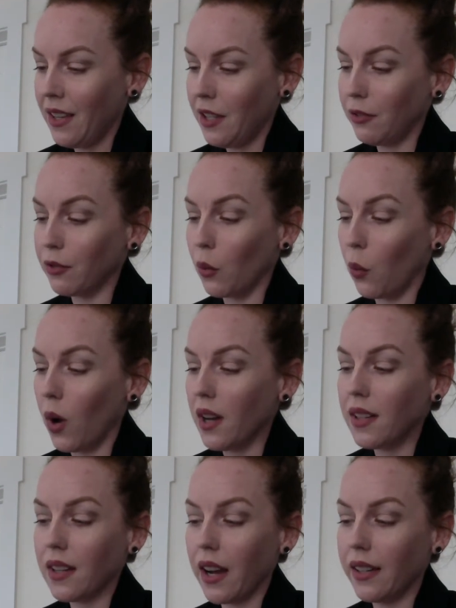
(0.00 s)
For
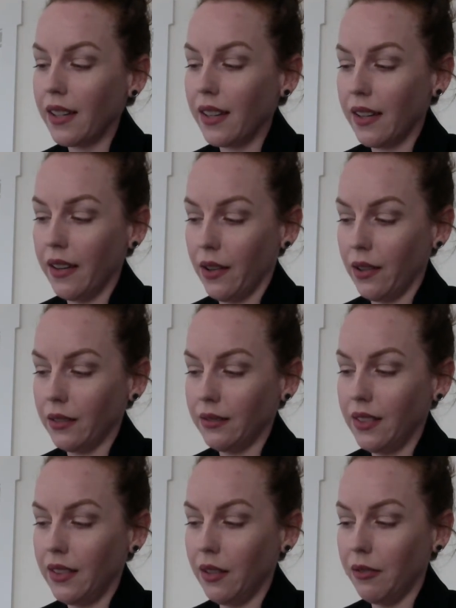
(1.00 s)
one night a year,
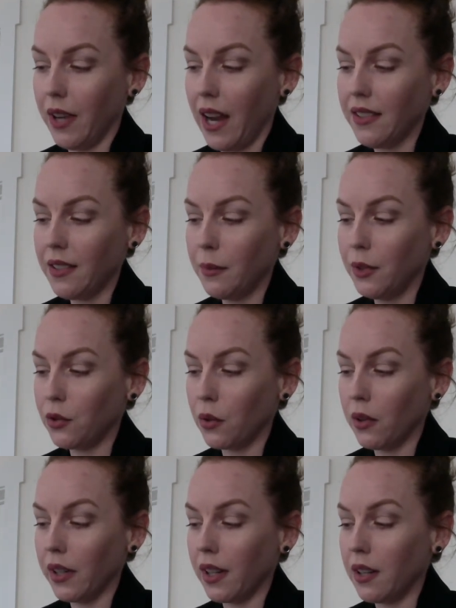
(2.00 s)
the vast
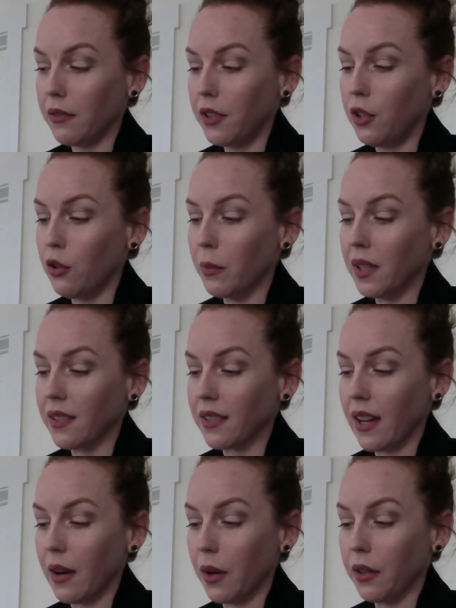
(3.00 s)
majority of humans
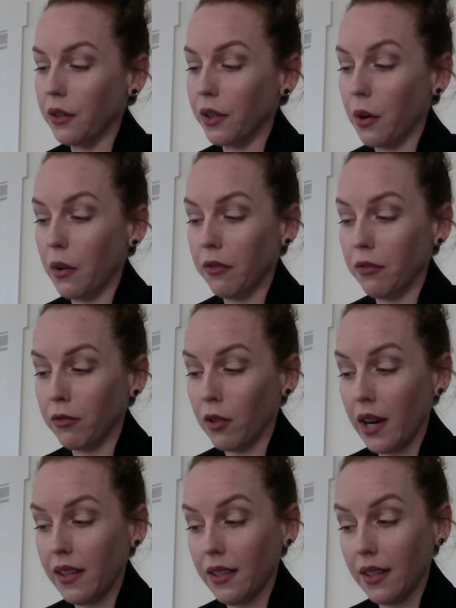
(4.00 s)
now undergo a
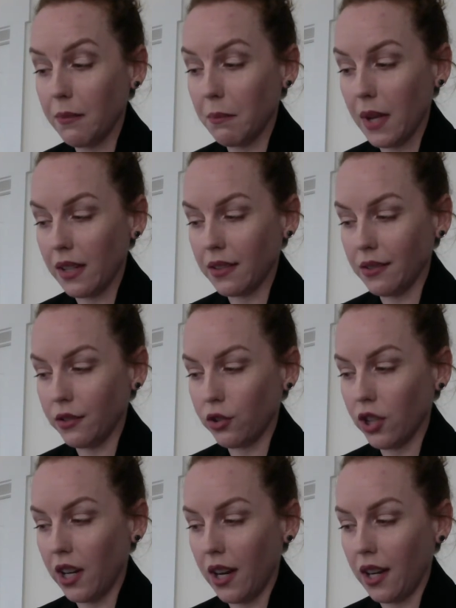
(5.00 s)
frightening mental
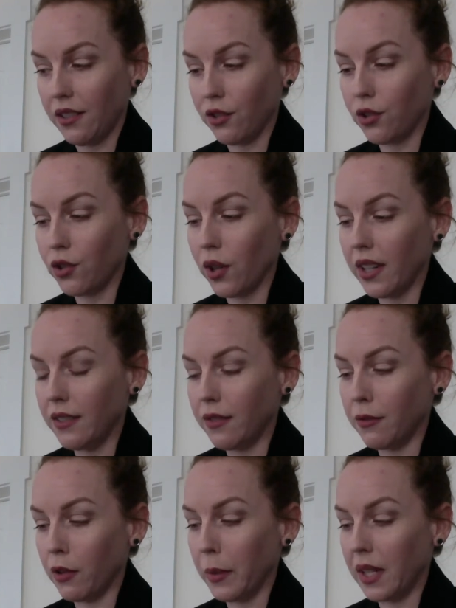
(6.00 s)
change,
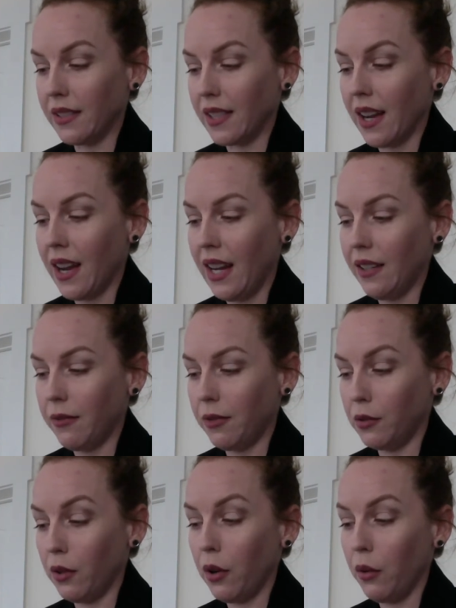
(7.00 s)
transforming into
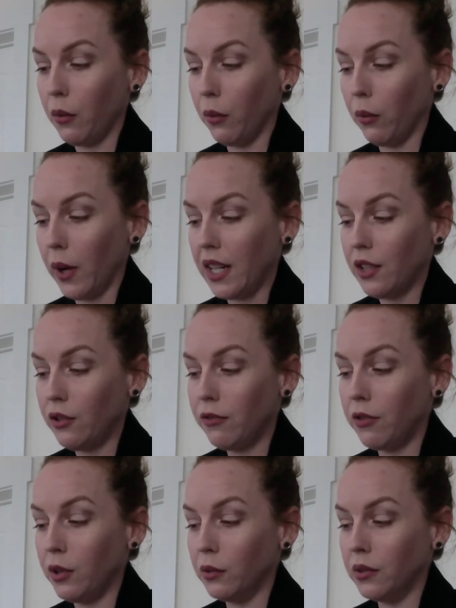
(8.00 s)
hateful, rage
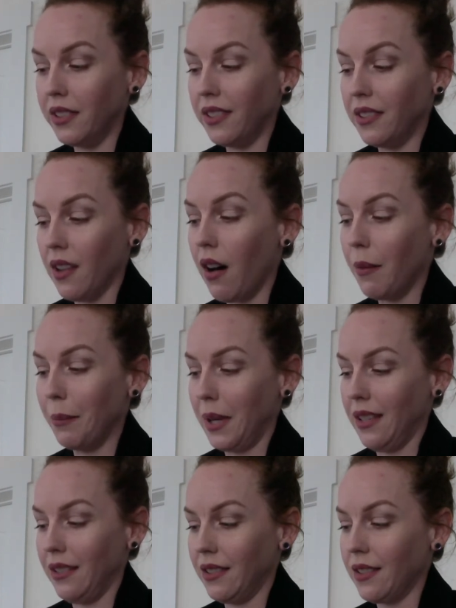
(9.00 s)
fueled
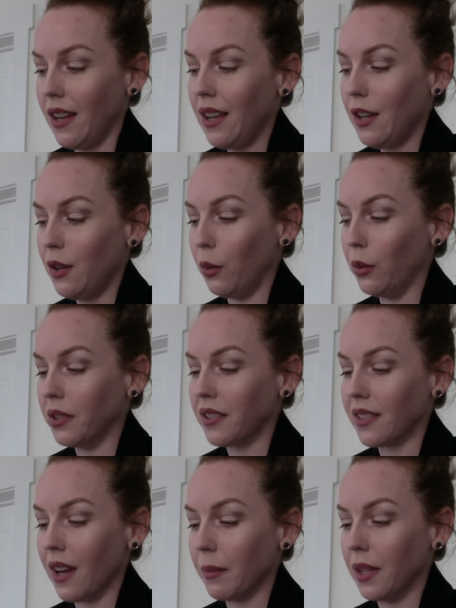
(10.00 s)
zombies who will
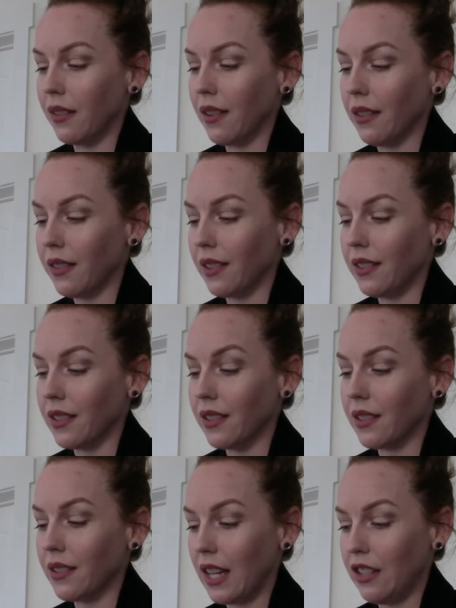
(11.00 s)
stop at nothing to
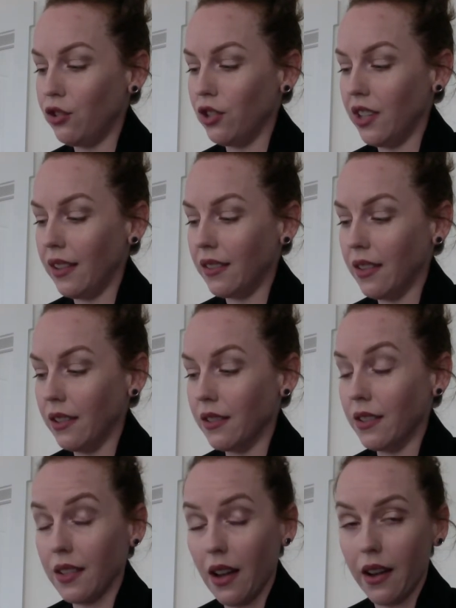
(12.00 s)
satiate their
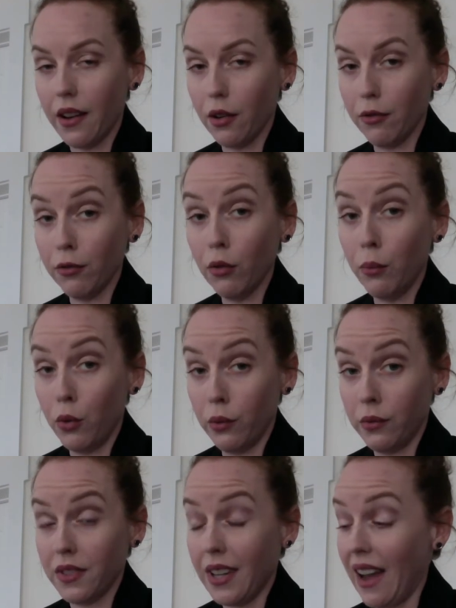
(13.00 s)
desire for
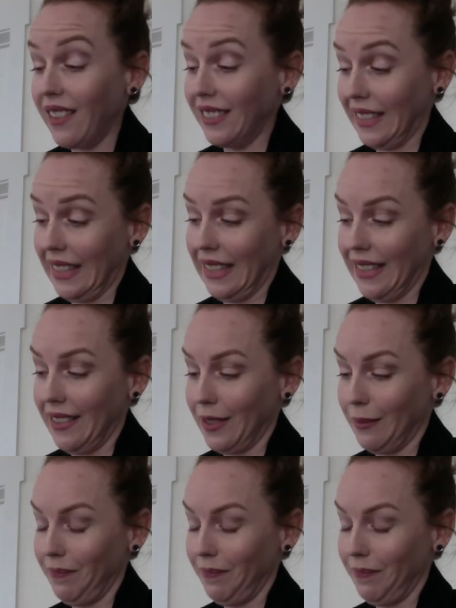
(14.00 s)
brutality.